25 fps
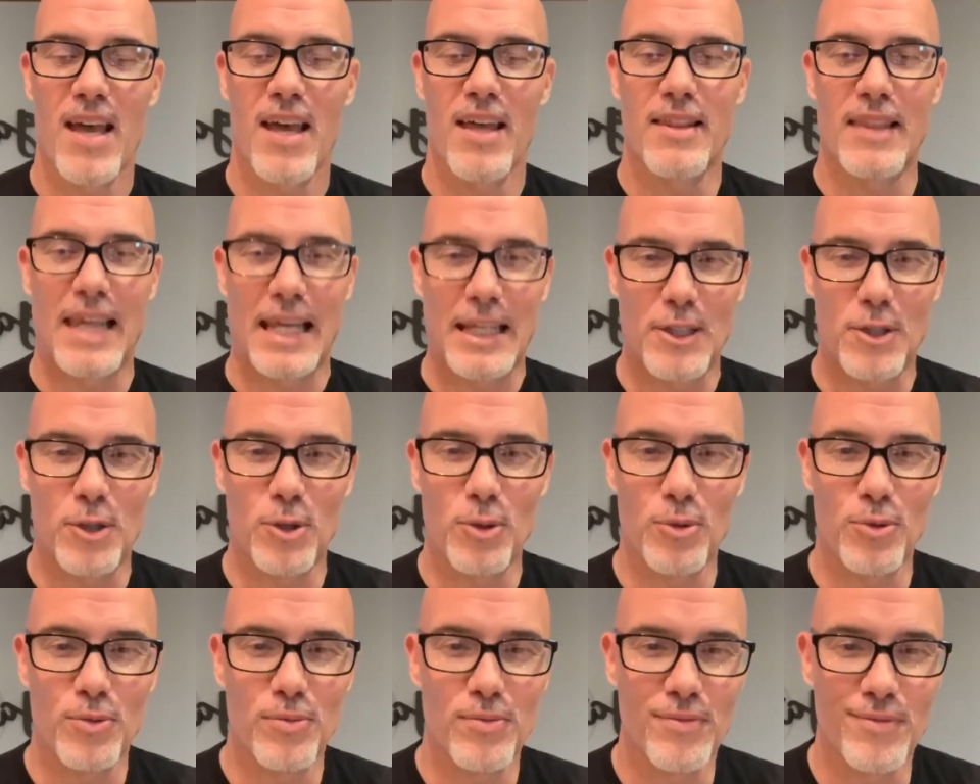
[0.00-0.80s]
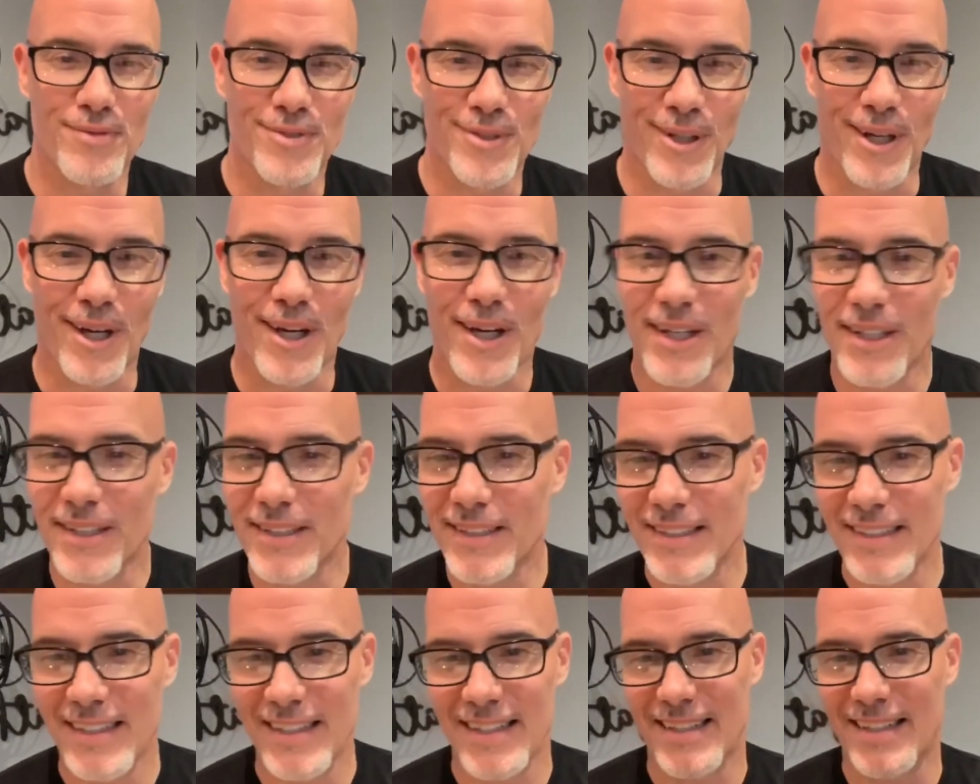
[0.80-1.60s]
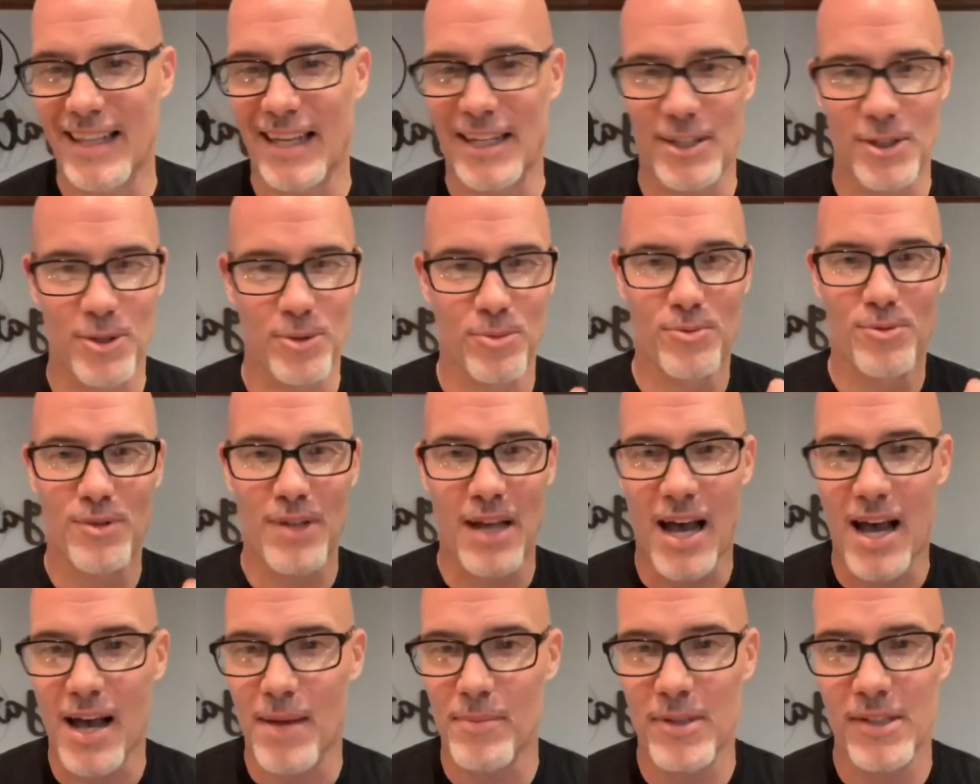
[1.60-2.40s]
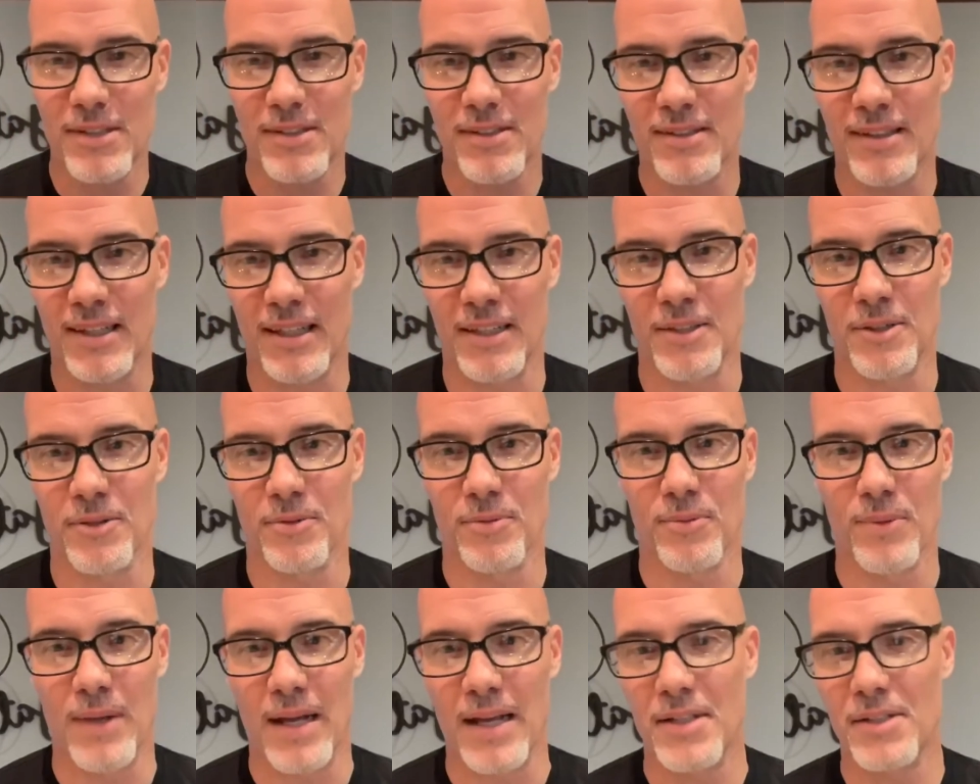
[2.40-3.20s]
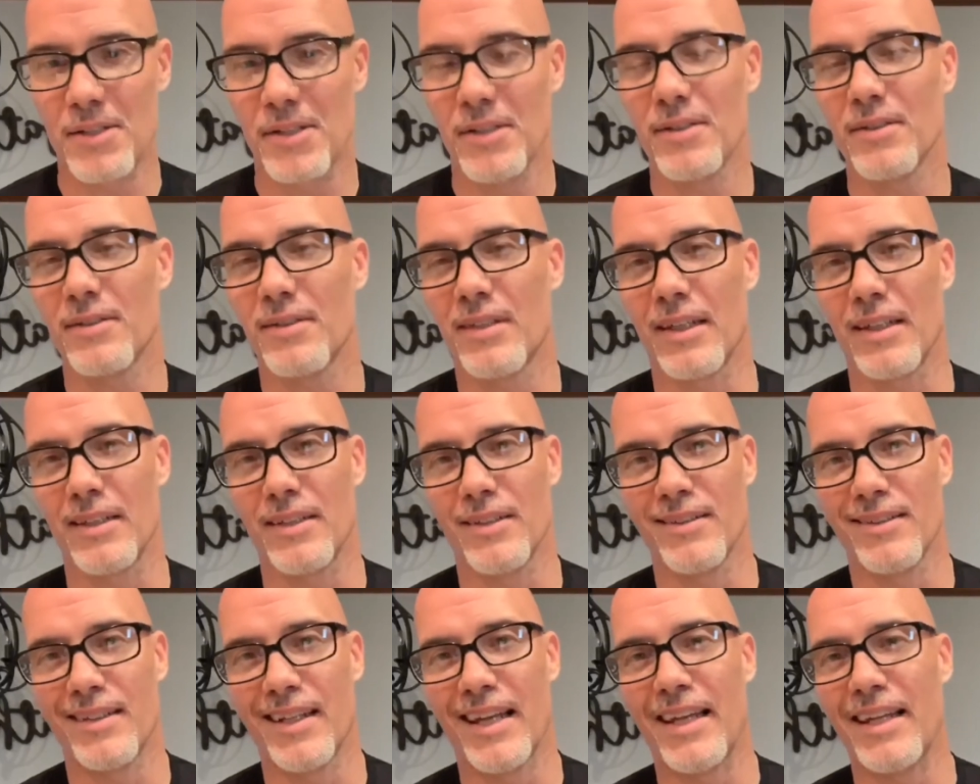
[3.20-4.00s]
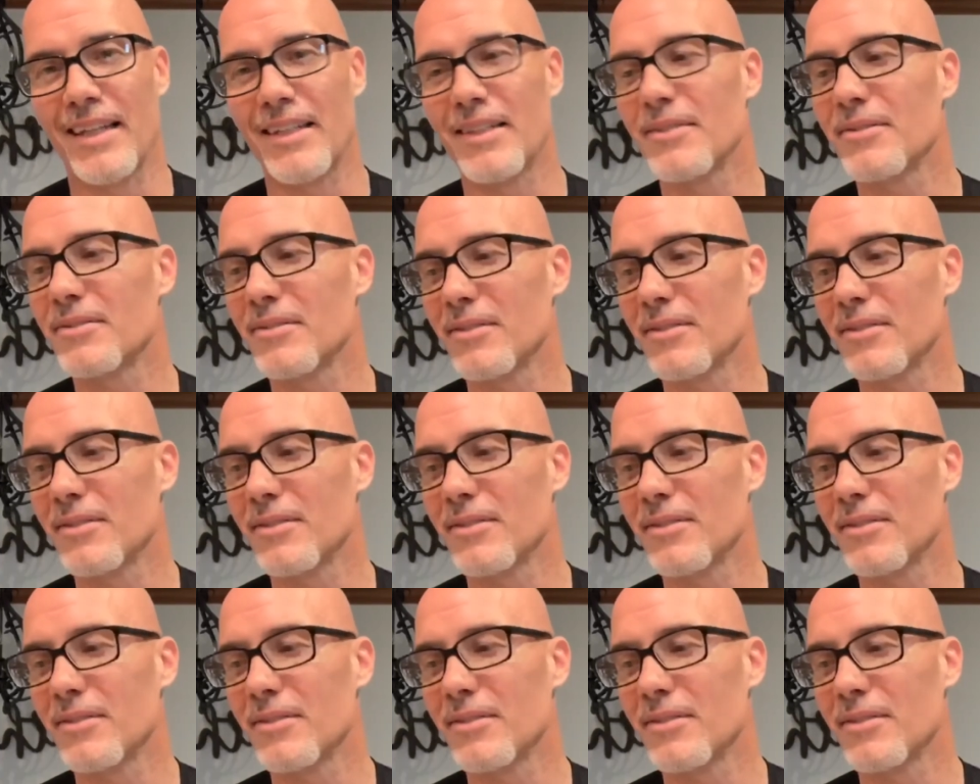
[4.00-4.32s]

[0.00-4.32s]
Thank you, Sean. Thank you, Thomas. Thank you, Reggie. Thank you, Dana,